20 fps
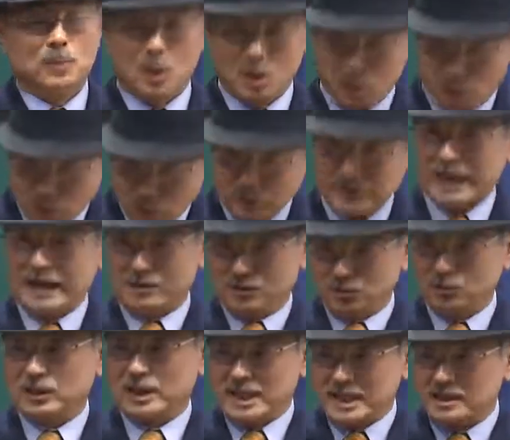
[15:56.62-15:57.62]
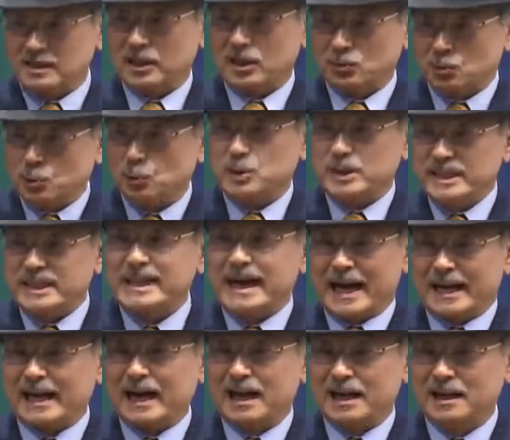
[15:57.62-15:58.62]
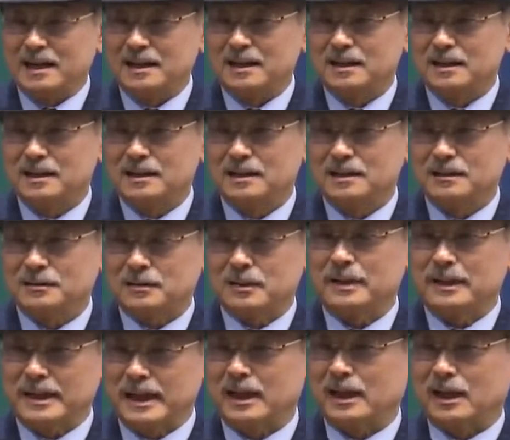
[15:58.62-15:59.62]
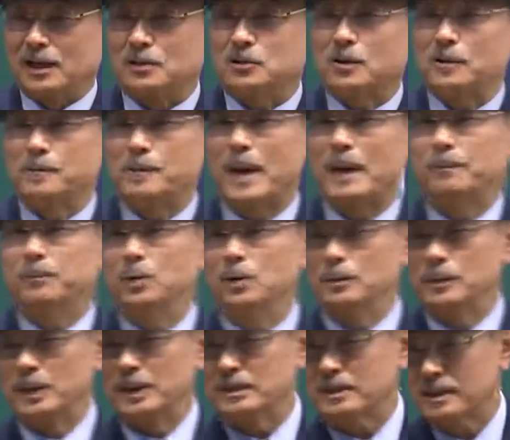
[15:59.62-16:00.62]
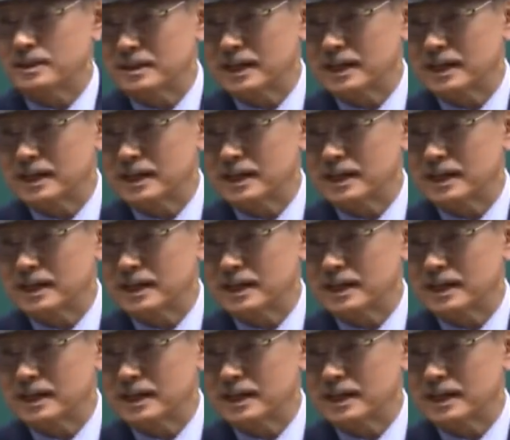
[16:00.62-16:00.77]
possibly make ends meet. However, pension is in